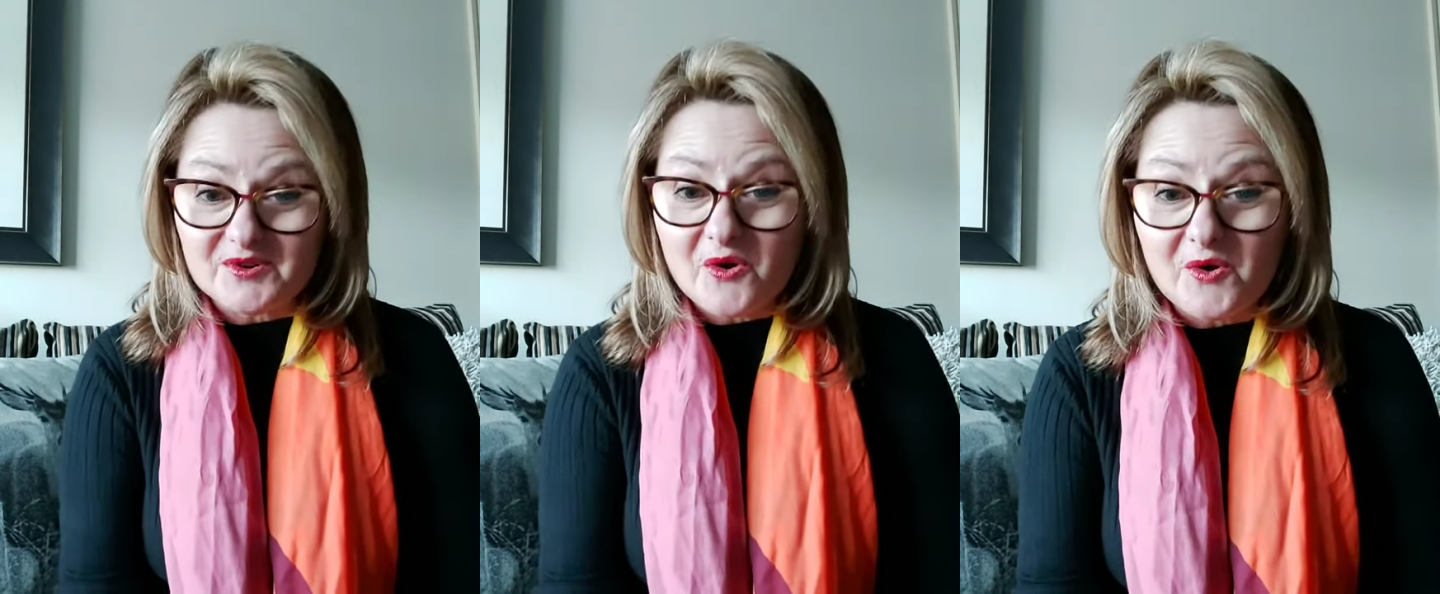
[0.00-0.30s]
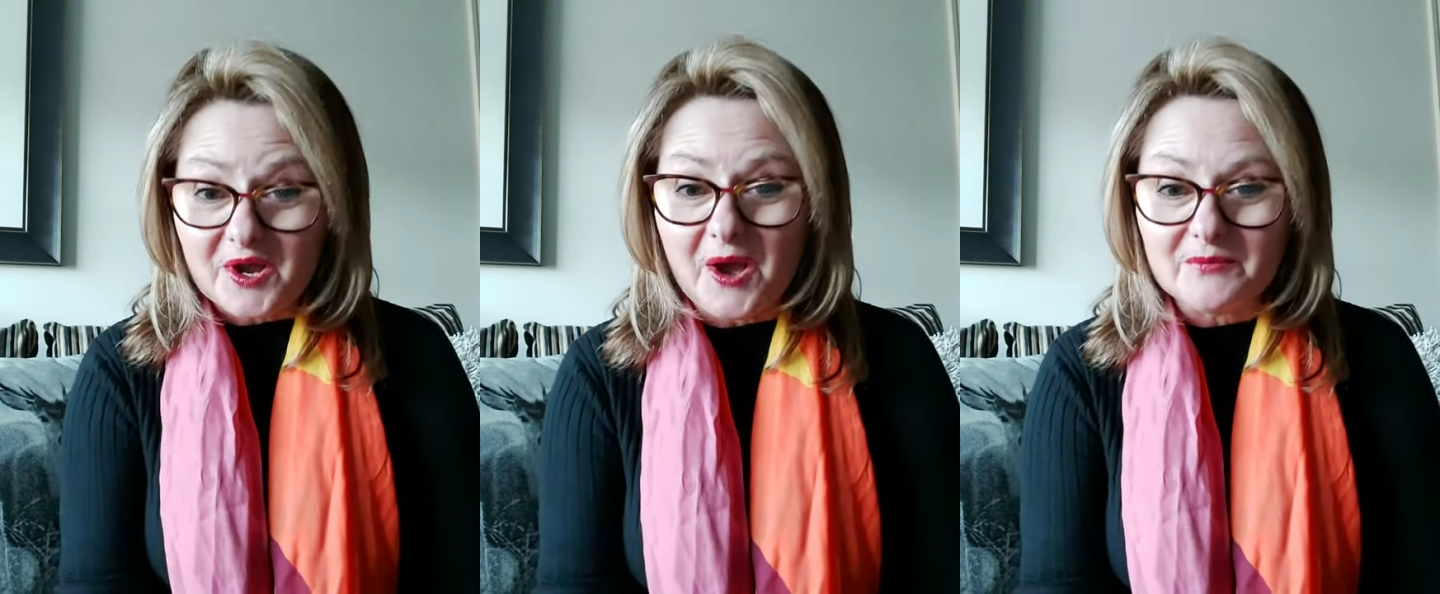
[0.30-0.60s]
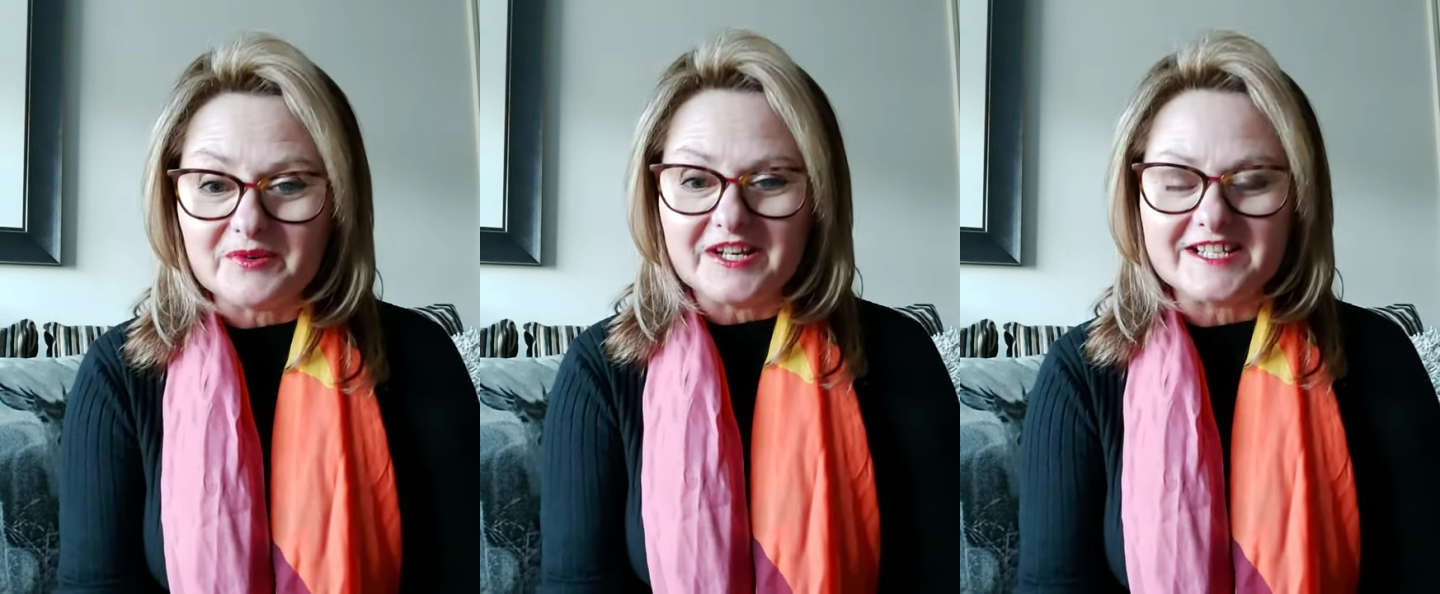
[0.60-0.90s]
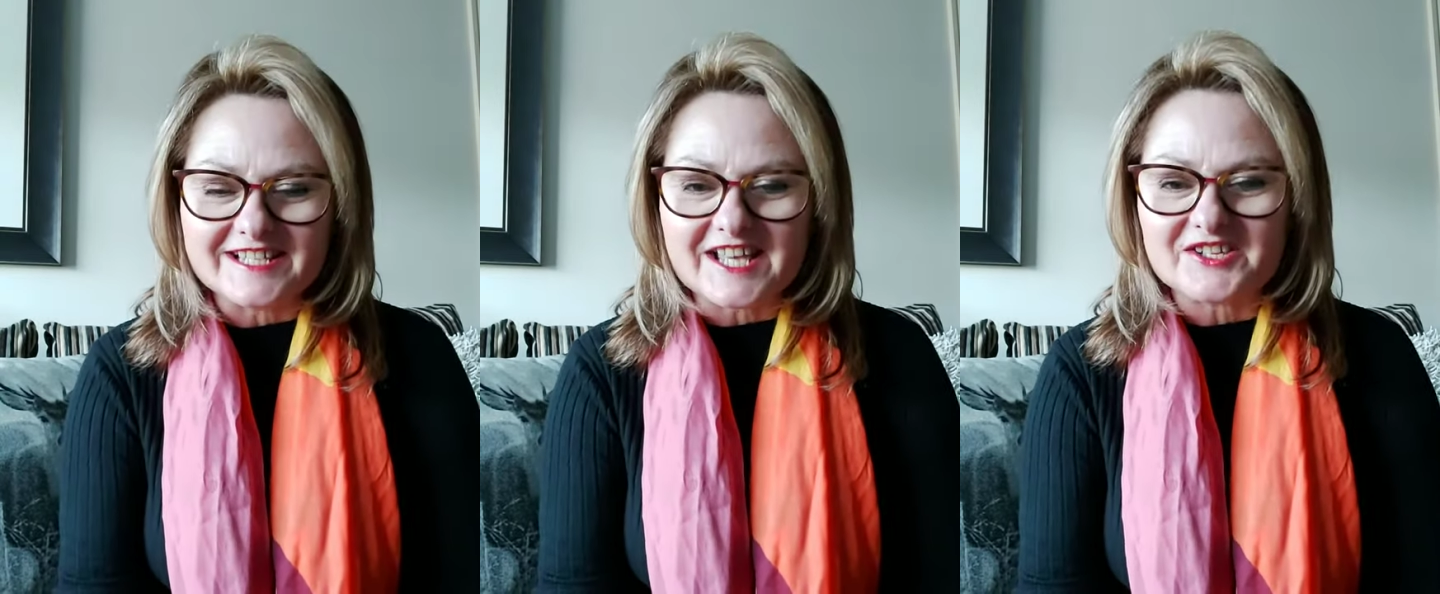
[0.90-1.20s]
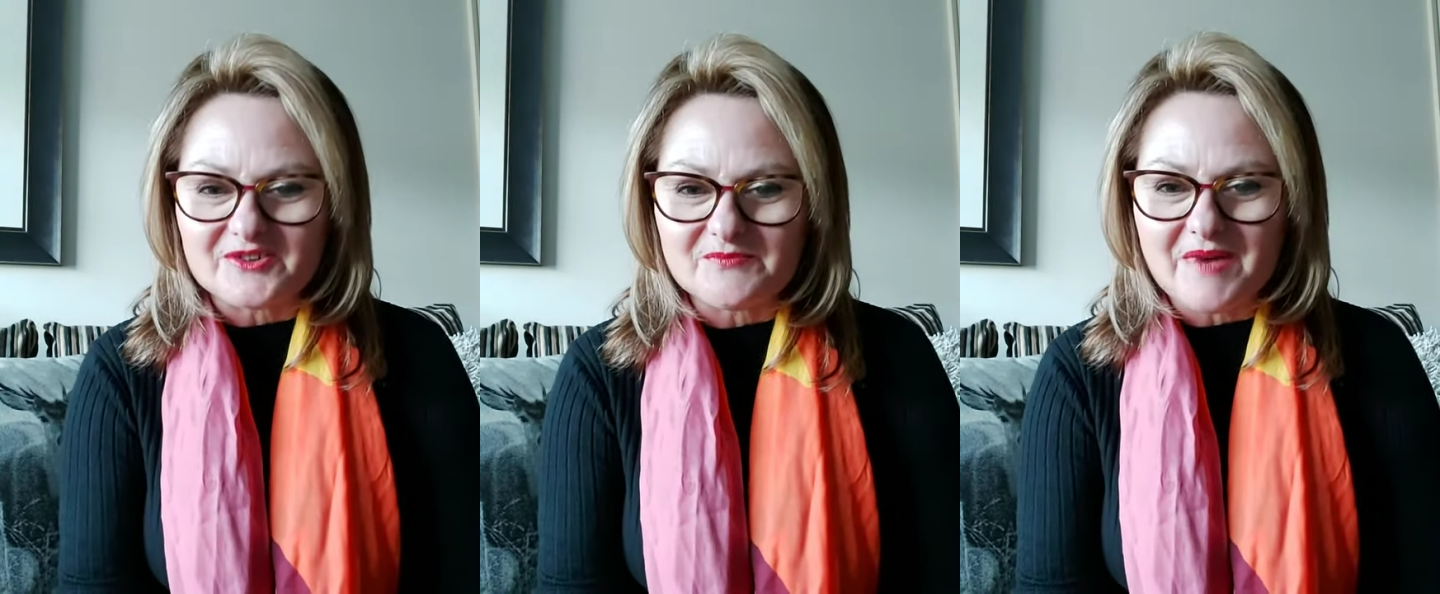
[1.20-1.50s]
your company's
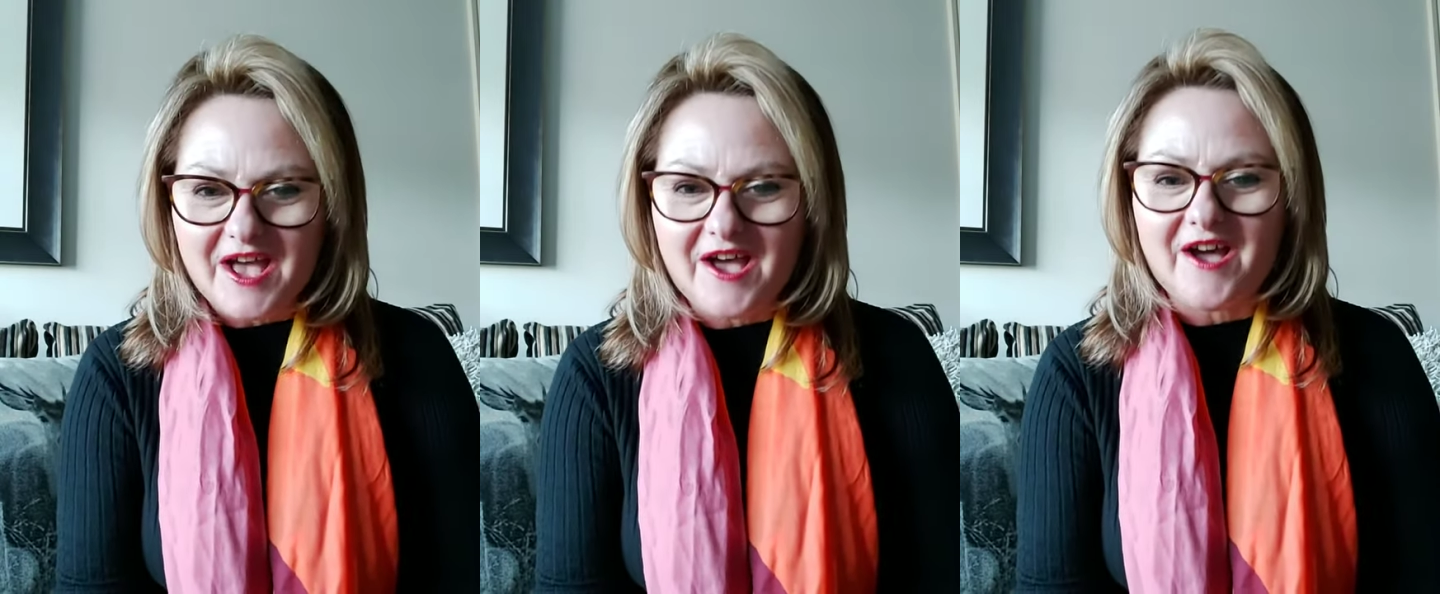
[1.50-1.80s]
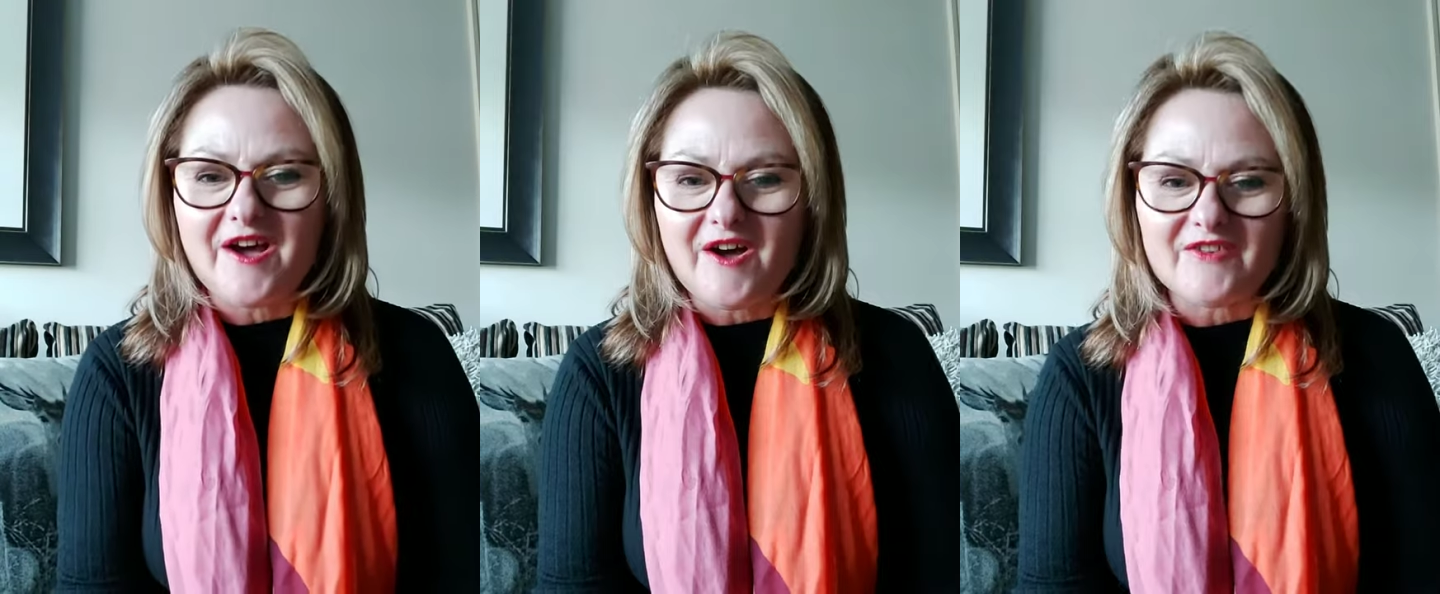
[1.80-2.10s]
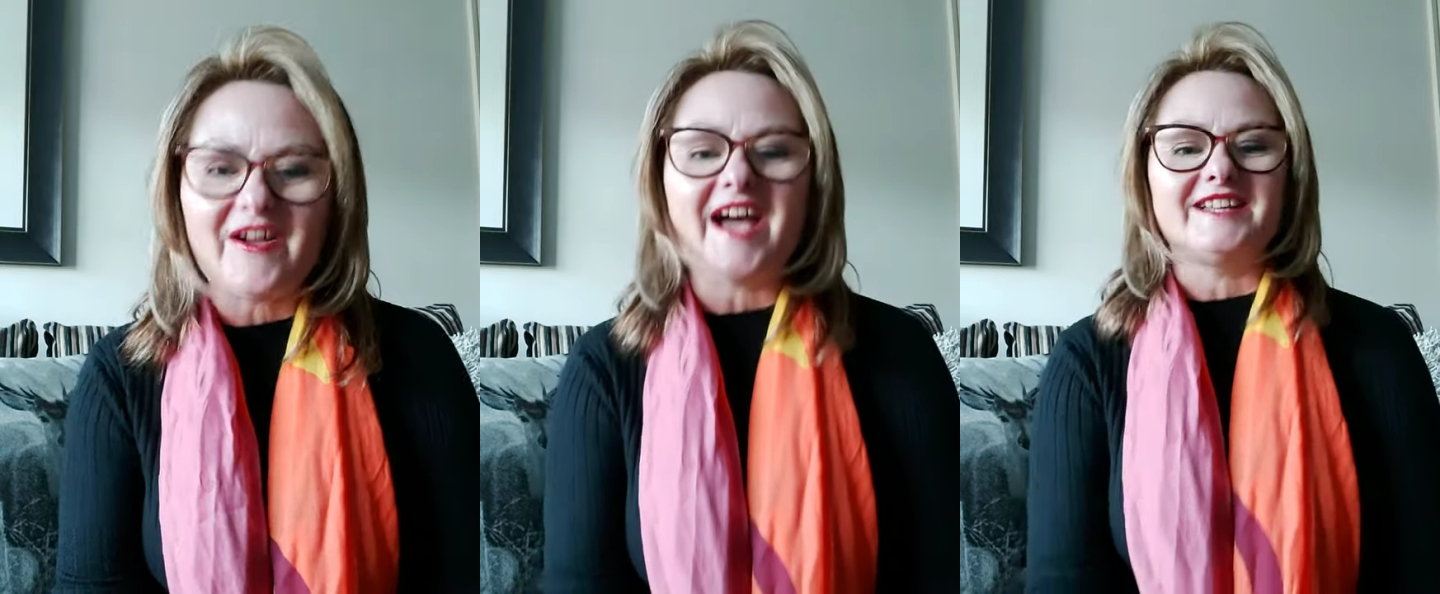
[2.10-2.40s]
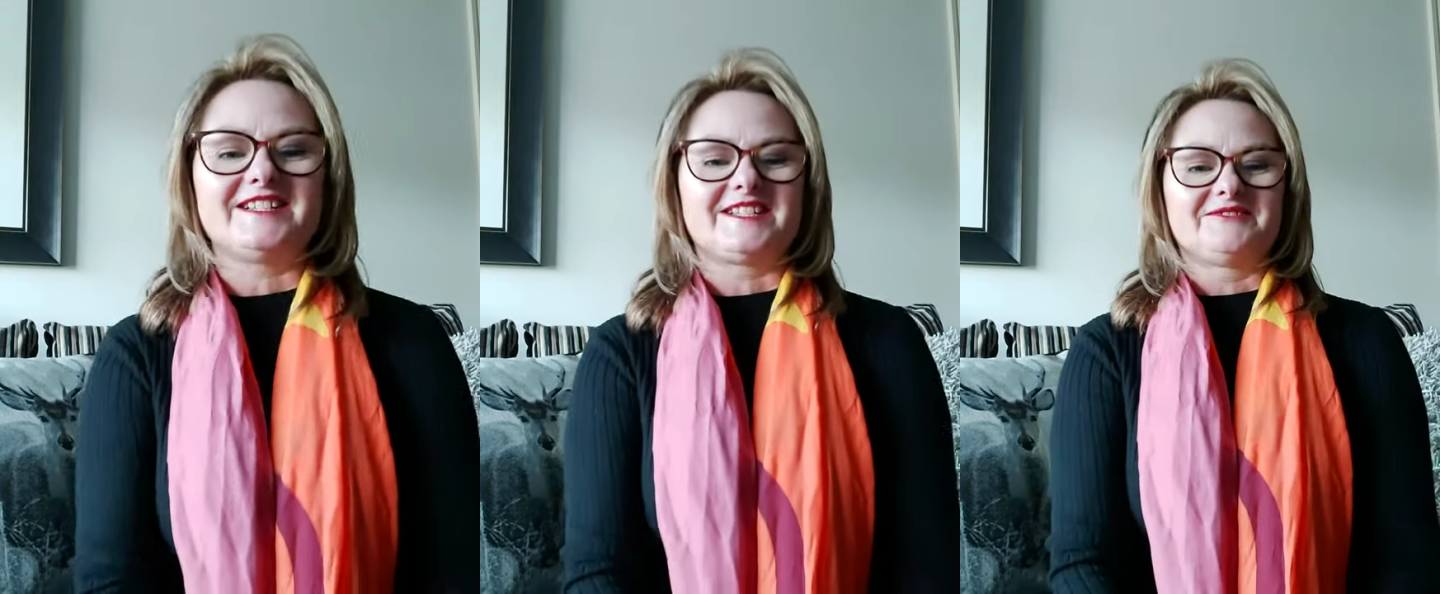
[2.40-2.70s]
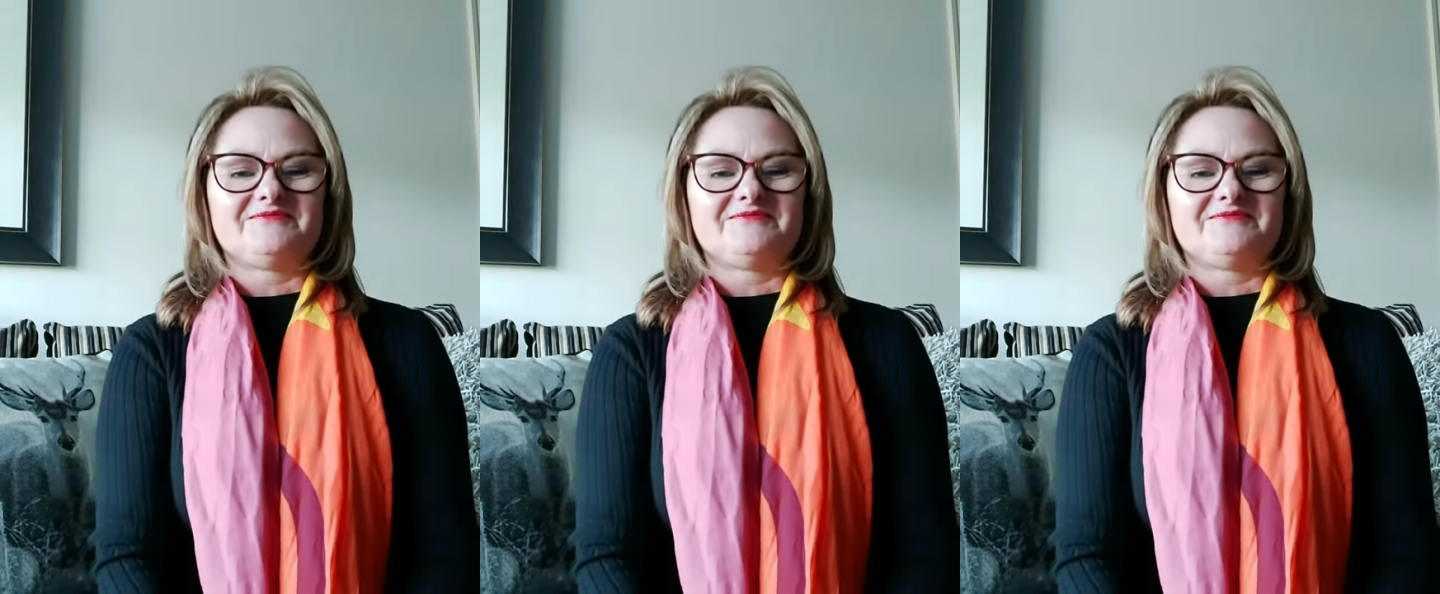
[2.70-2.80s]
Xtra Pair of Hands.